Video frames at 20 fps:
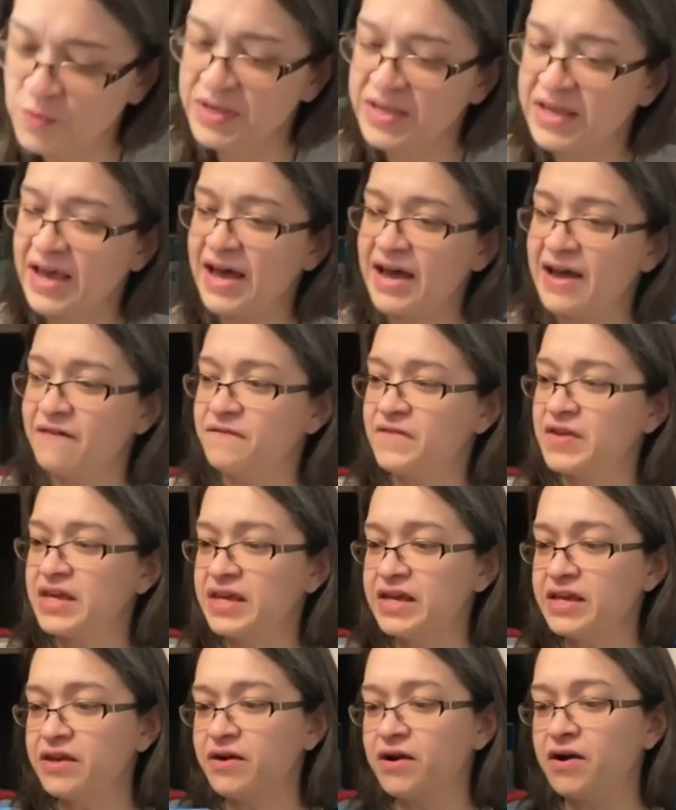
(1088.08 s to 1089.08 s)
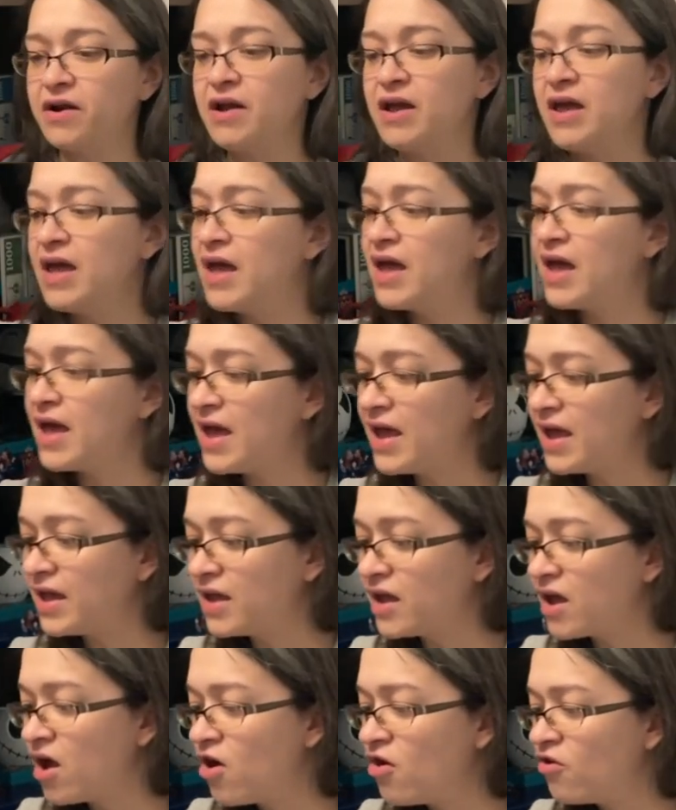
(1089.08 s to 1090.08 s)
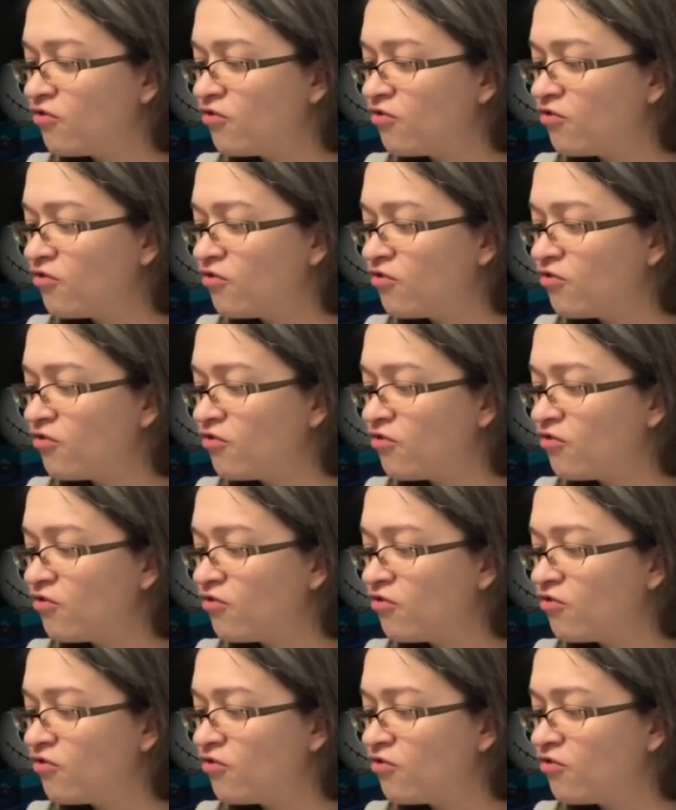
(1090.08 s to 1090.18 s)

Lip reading: we have here a